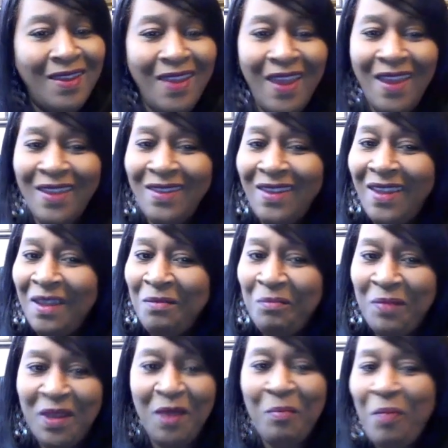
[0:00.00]
and
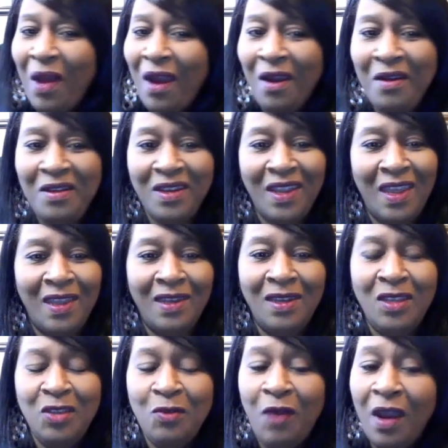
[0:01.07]
be a part, and
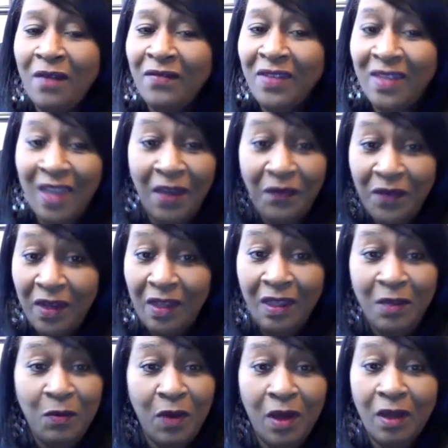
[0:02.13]
you are
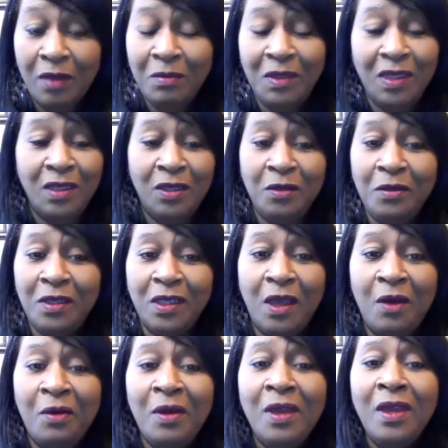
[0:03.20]
definitely welcome to do
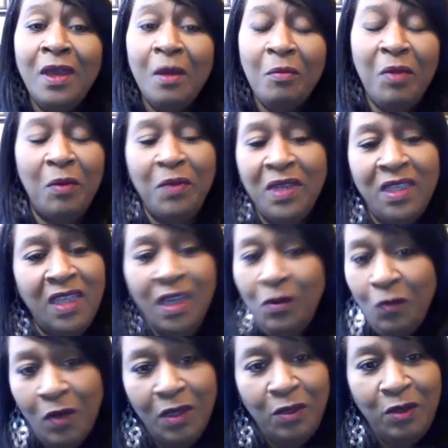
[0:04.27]
so. But we didn't
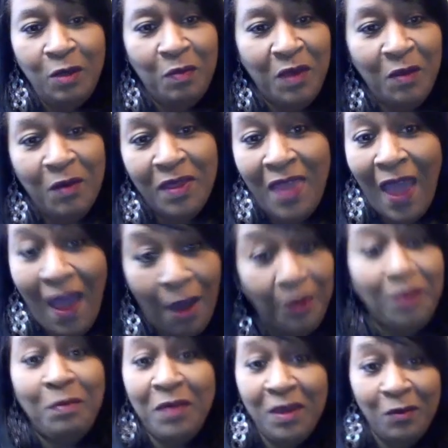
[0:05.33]
want you to be without
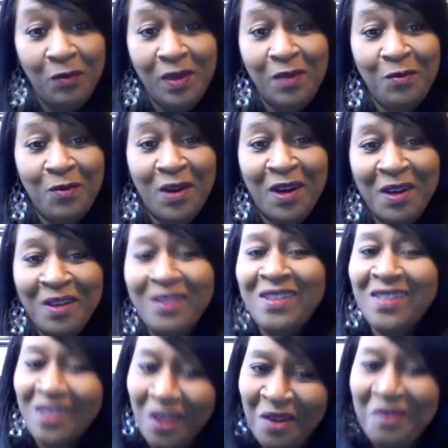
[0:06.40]
a midweek word,
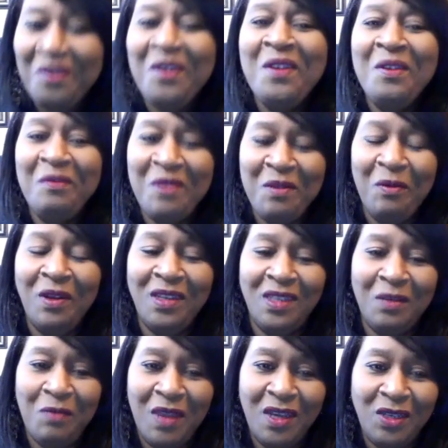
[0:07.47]
so we wanted
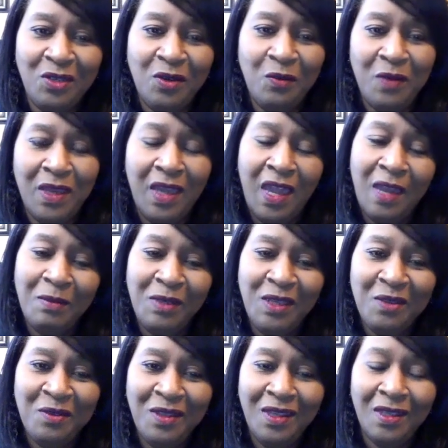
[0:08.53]
to make sure we came to
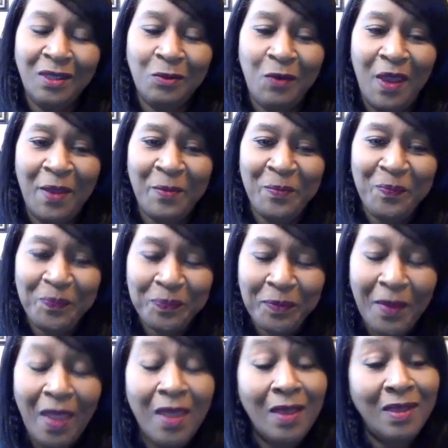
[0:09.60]
you this way.
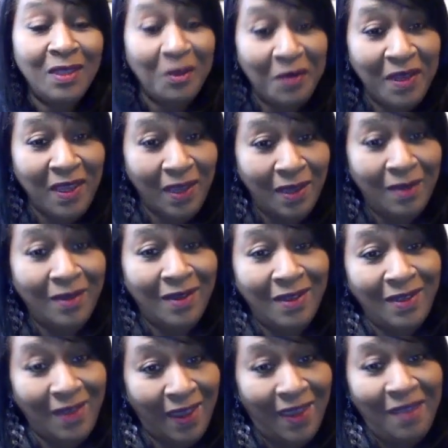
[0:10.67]
So again,
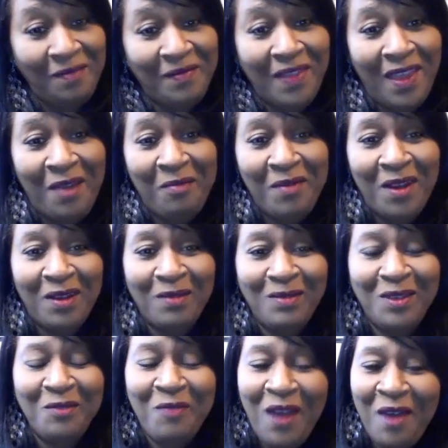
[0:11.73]
good day, and welcome
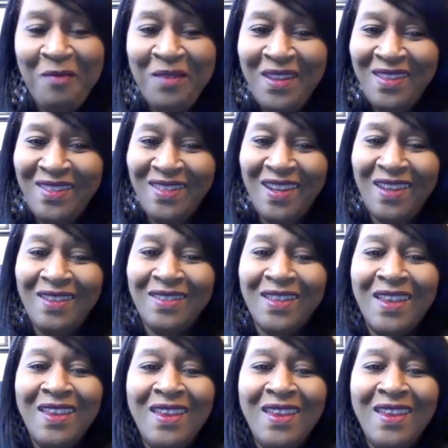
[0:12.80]
to Wild Wednesdays.